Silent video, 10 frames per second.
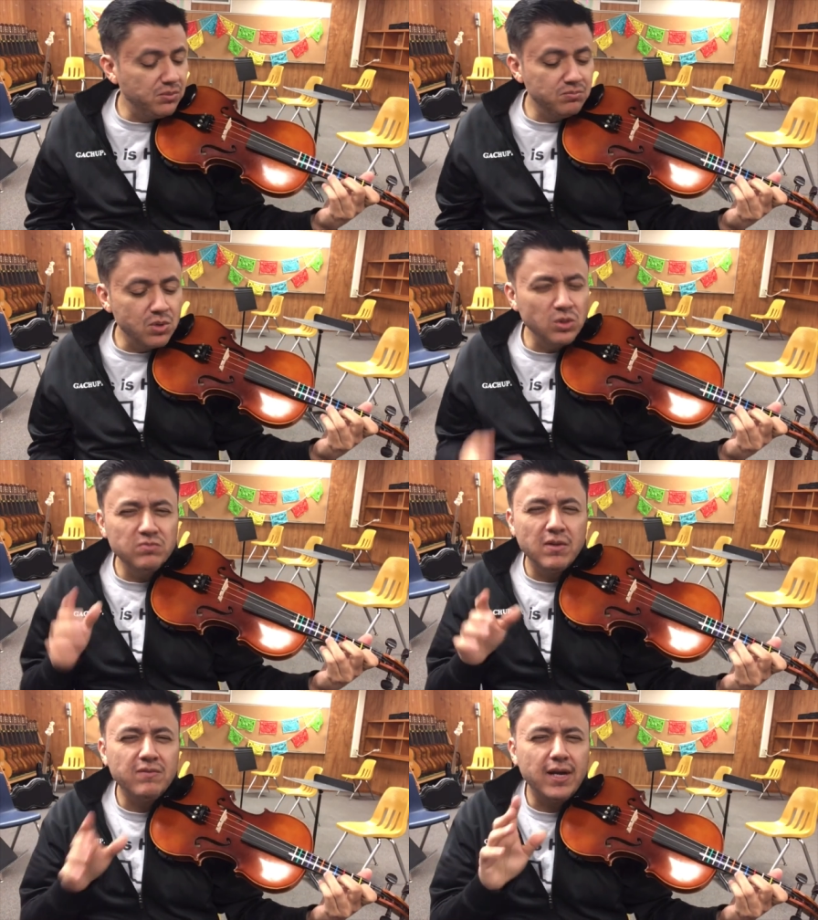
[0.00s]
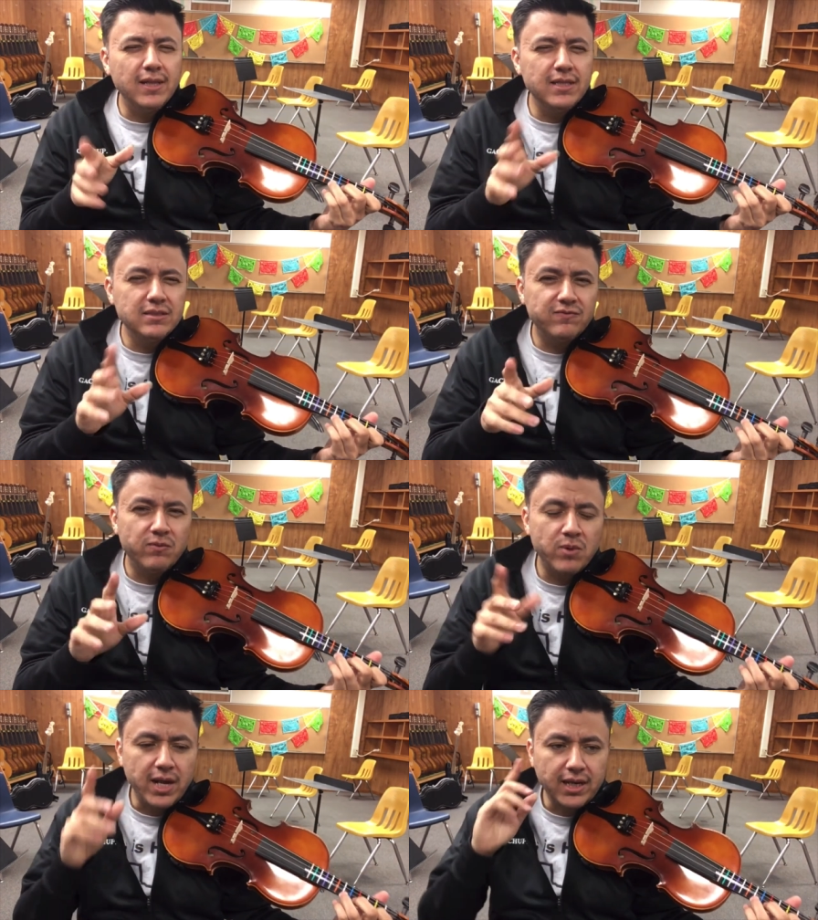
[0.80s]
Most of my violins, from
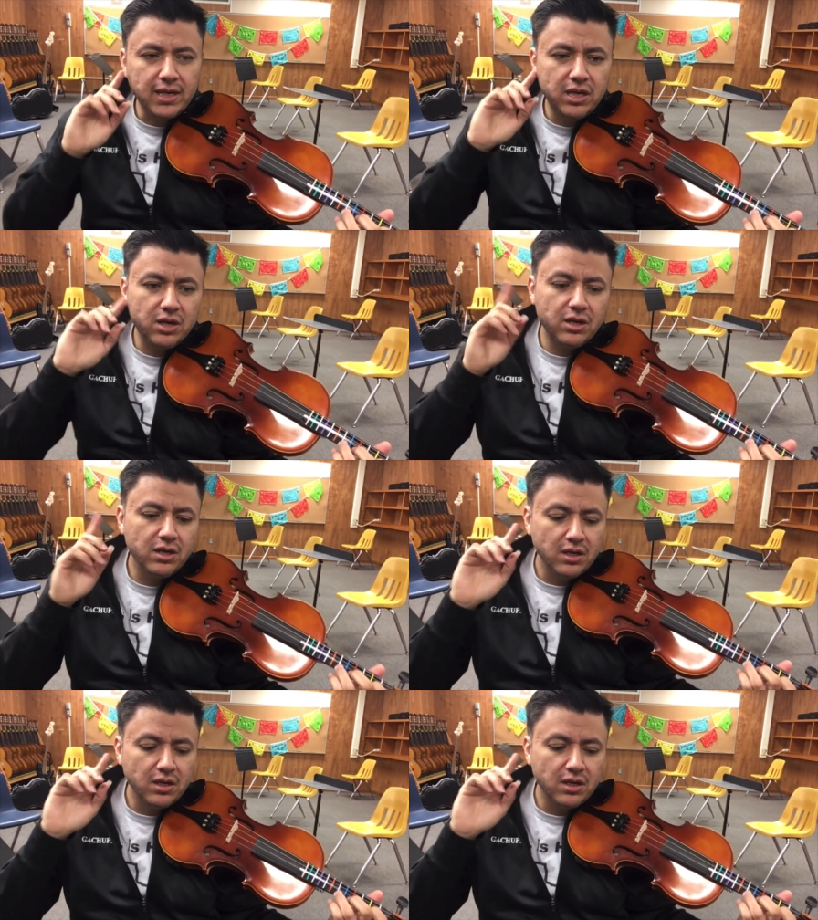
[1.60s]
what I can hear